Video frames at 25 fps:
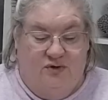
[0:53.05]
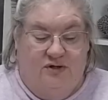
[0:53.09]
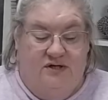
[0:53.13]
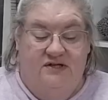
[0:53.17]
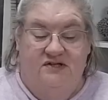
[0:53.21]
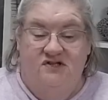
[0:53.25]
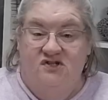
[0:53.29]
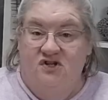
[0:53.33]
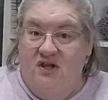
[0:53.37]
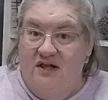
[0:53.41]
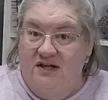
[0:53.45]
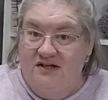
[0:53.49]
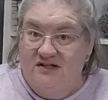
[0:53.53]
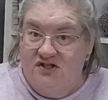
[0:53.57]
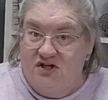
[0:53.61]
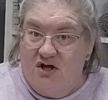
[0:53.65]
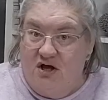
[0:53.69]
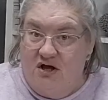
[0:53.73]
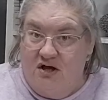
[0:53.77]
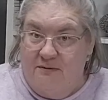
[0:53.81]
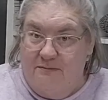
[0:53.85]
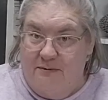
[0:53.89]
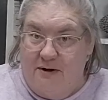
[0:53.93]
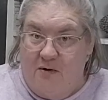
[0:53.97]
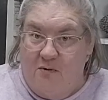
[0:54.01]
So let's
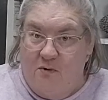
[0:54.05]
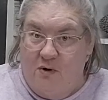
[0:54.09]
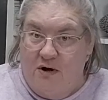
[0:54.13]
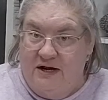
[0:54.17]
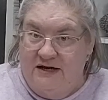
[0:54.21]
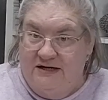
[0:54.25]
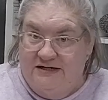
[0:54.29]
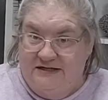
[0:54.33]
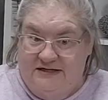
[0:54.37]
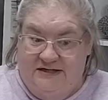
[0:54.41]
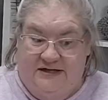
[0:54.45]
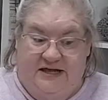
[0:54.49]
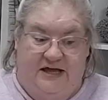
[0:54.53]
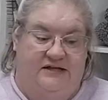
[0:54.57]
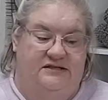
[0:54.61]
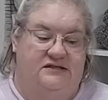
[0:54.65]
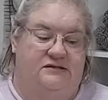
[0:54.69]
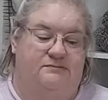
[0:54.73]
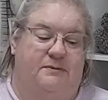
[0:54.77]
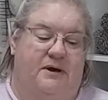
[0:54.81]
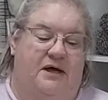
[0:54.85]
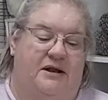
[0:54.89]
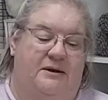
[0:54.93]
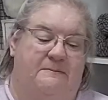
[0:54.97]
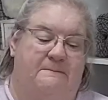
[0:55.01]
talk about what I did get
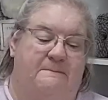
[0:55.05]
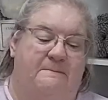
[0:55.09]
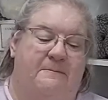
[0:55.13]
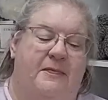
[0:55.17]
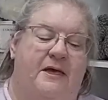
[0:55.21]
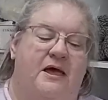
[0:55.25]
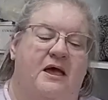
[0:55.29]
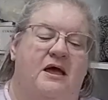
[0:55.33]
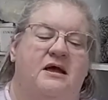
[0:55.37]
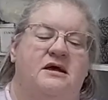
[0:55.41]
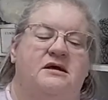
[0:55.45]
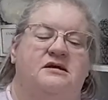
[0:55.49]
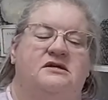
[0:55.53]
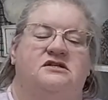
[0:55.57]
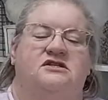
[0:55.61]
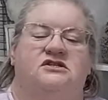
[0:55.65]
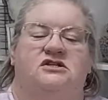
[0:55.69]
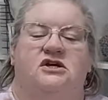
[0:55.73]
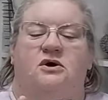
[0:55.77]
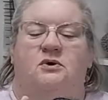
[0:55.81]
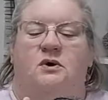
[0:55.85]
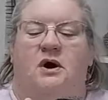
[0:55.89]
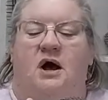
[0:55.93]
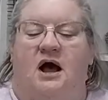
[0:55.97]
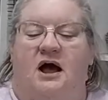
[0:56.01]
spun.
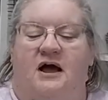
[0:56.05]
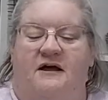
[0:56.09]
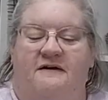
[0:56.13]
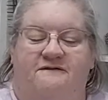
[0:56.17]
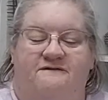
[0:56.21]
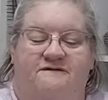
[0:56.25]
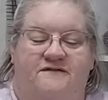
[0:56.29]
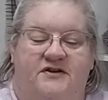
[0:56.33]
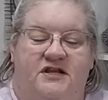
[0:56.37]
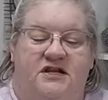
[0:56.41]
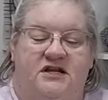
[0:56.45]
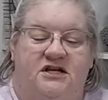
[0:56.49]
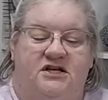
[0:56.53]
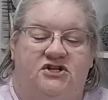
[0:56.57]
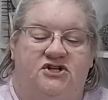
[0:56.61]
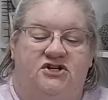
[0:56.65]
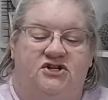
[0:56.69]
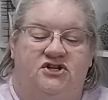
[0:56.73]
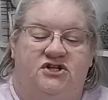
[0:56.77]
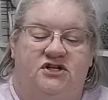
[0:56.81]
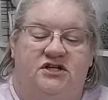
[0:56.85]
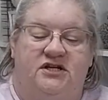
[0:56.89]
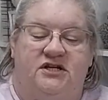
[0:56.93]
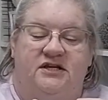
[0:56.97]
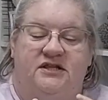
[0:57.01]
So I
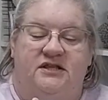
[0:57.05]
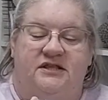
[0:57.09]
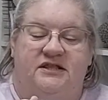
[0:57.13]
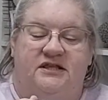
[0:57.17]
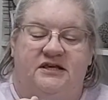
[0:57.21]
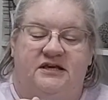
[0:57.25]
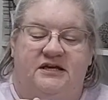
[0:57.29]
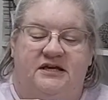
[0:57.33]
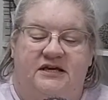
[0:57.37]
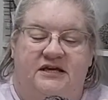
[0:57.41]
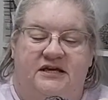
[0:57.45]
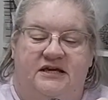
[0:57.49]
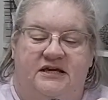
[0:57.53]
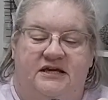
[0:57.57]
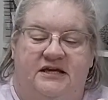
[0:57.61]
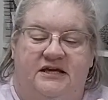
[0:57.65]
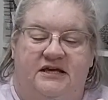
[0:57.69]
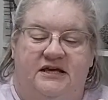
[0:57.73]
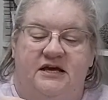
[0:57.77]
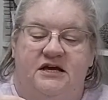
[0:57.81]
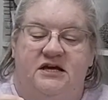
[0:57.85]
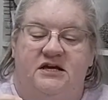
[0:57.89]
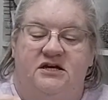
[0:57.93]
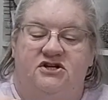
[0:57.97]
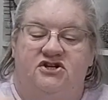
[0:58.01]
finished the
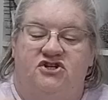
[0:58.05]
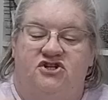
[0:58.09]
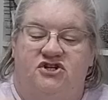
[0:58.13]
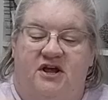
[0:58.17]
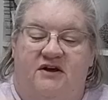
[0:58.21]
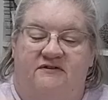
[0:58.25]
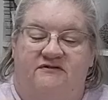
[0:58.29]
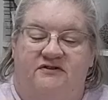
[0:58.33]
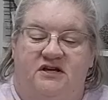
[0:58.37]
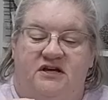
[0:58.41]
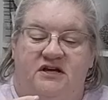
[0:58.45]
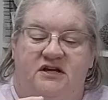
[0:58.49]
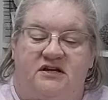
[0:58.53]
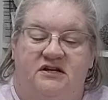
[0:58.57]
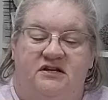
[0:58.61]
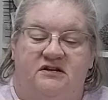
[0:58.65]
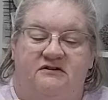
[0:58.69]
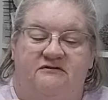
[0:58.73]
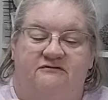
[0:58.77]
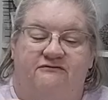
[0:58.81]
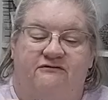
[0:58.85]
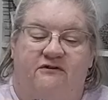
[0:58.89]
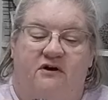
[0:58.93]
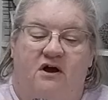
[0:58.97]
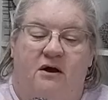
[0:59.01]
Cheviot
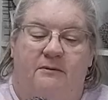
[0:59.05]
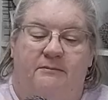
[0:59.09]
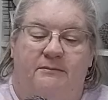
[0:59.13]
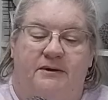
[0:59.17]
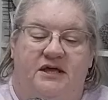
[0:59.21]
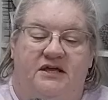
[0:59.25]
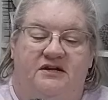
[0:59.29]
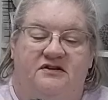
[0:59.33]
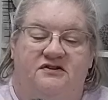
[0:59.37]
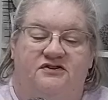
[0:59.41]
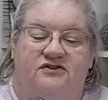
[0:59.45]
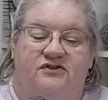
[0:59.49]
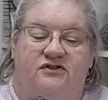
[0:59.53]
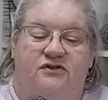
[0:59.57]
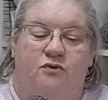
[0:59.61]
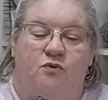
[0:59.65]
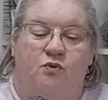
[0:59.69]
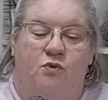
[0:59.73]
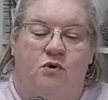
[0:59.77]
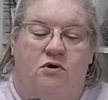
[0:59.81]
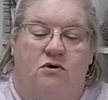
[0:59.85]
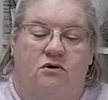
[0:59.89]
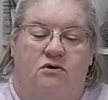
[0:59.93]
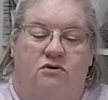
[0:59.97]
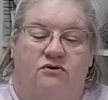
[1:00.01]
from Into the
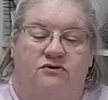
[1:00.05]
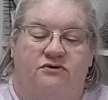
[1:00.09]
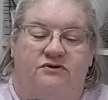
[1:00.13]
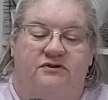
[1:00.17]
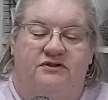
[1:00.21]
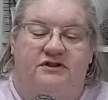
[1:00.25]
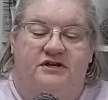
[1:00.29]
Whirled.